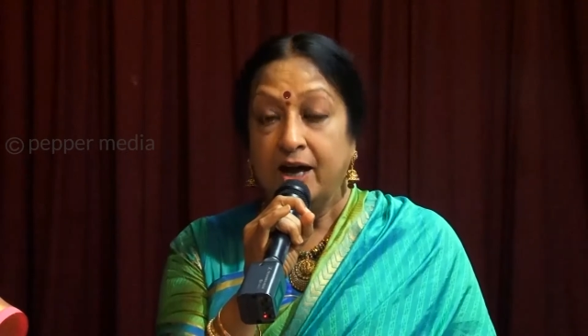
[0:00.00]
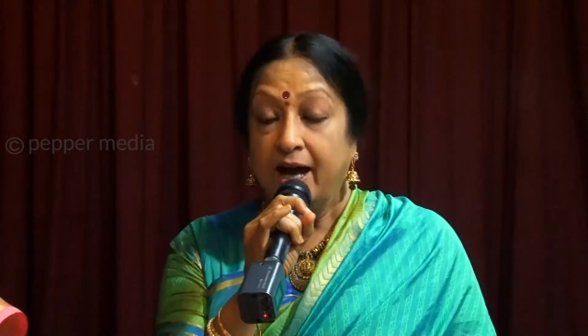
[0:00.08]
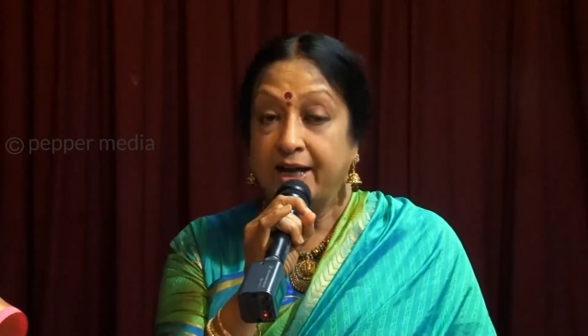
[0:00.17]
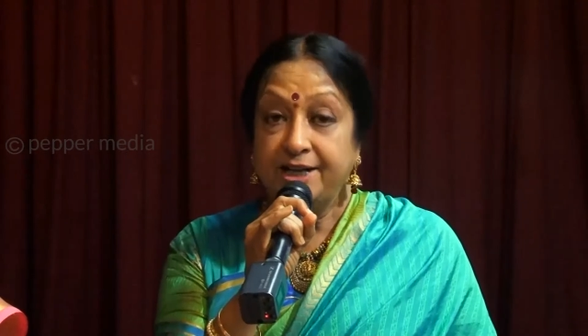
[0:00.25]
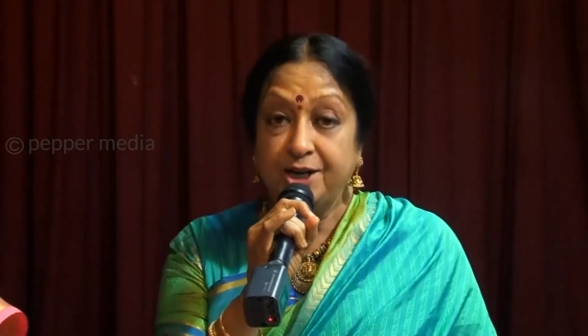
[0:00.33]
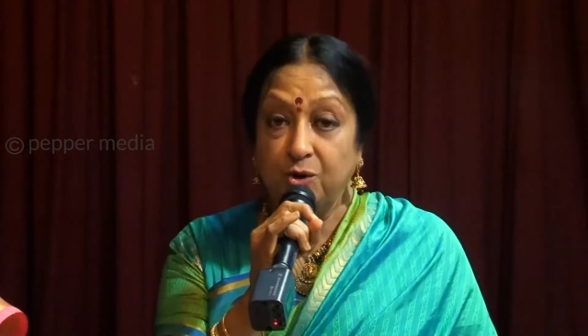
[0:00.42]

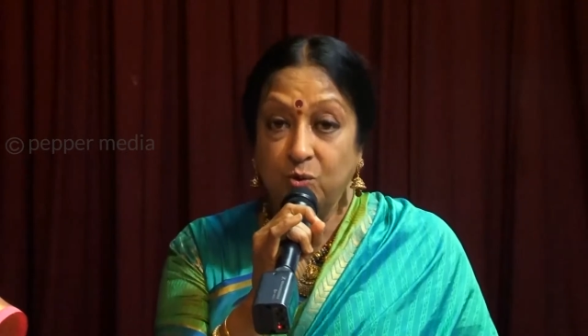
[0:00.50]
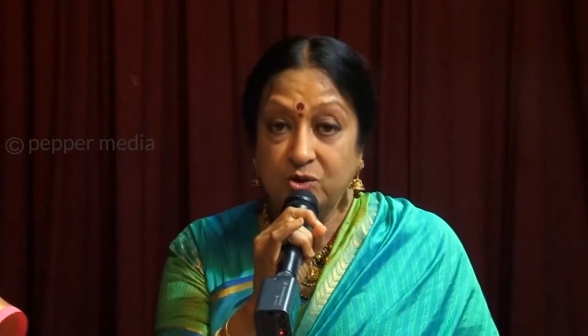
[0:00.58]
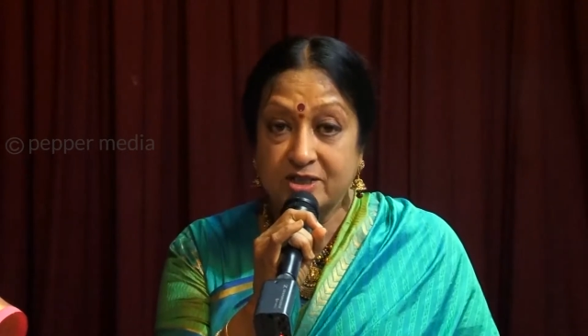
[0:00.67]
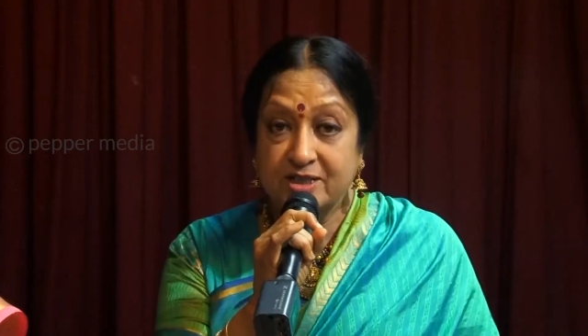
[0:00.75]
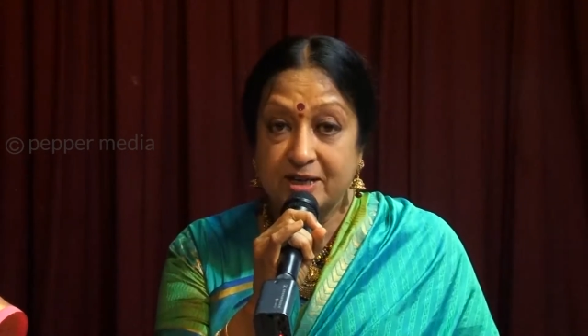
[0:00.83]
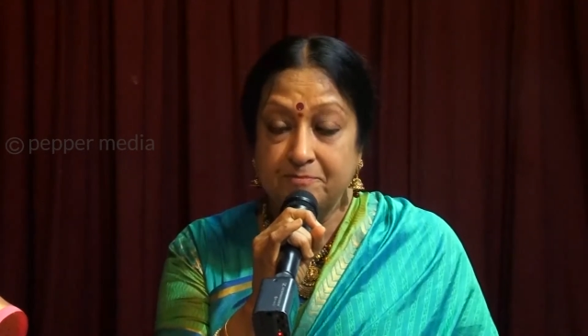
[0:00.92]
a
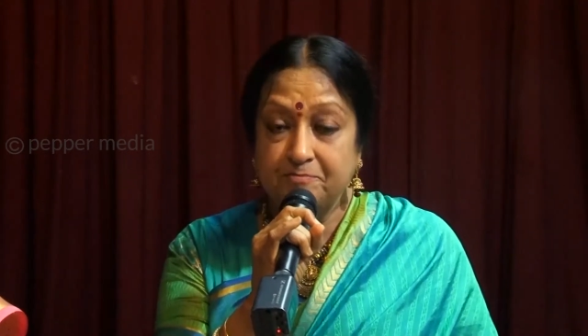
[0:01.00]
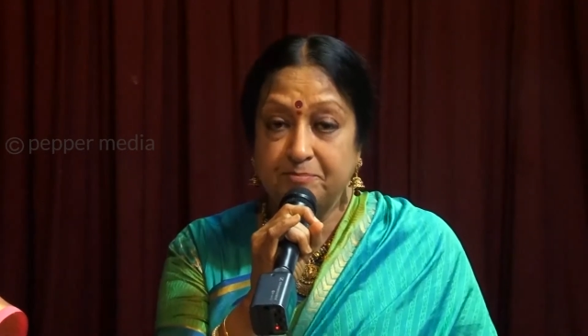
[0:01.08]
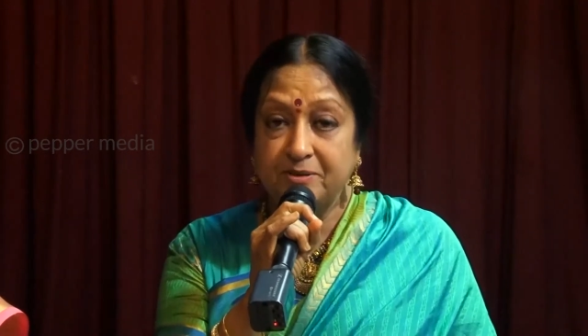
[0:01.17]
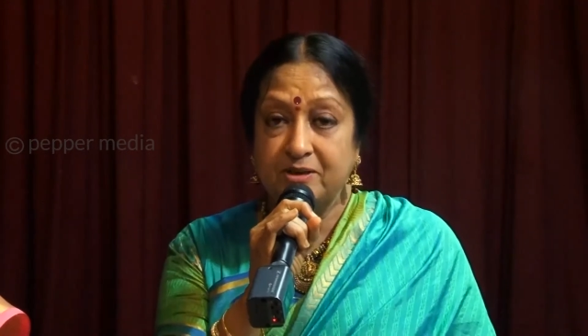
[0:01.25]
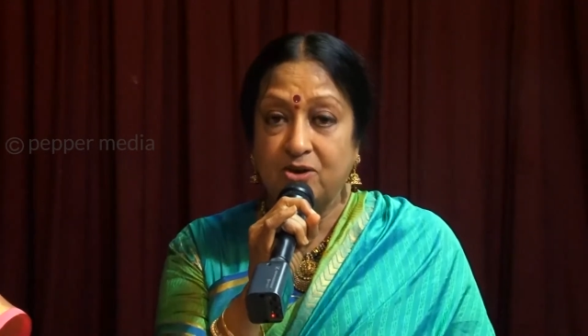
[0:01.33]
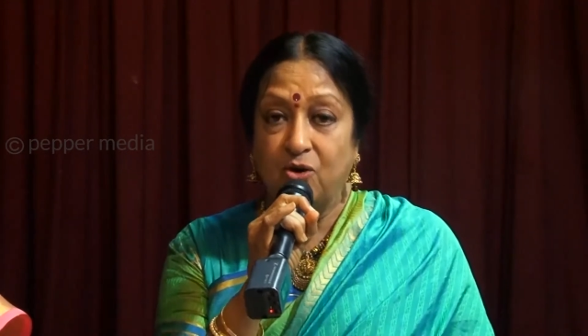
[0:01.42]
new
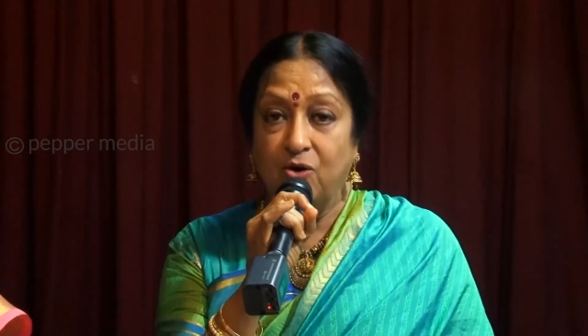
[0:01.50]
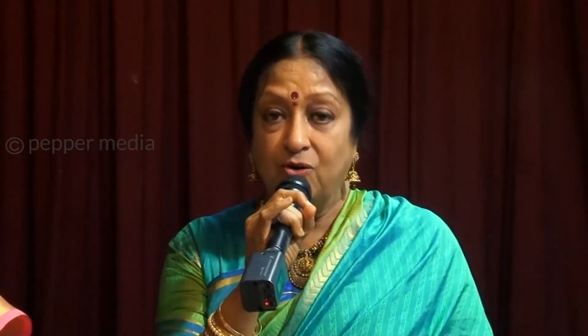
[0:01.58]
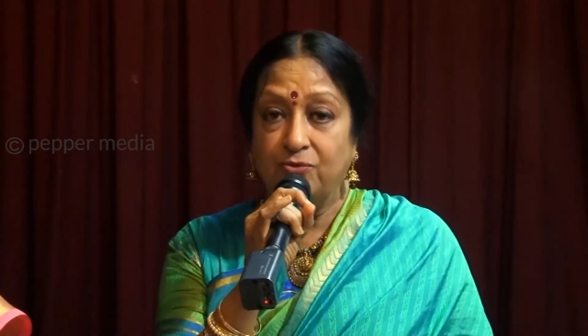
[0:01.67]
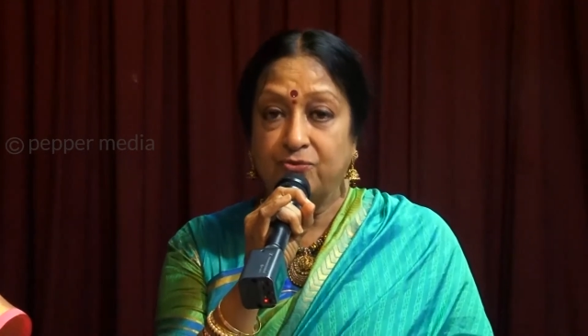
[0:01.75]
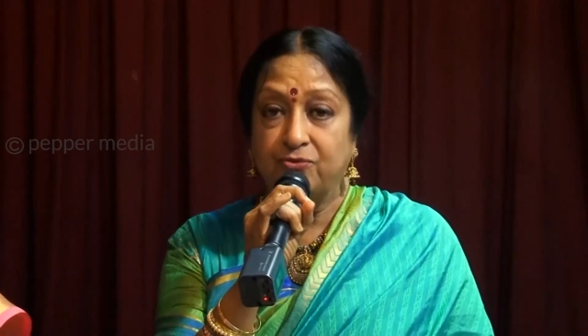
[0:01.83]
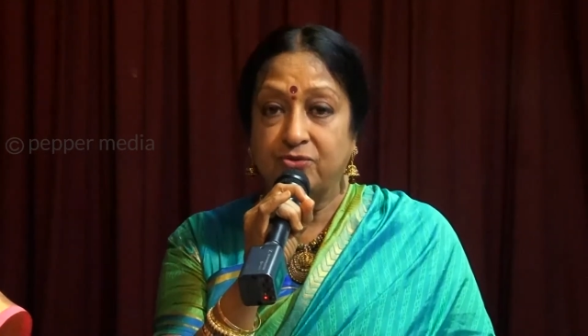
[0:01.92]
temple
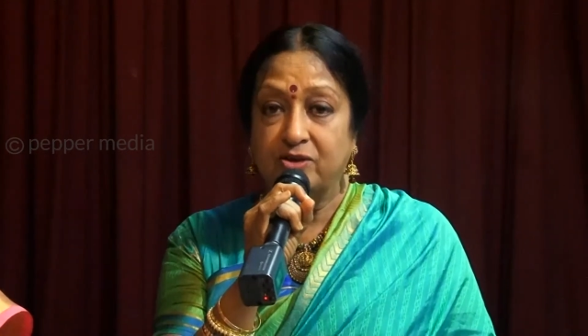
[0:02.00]
of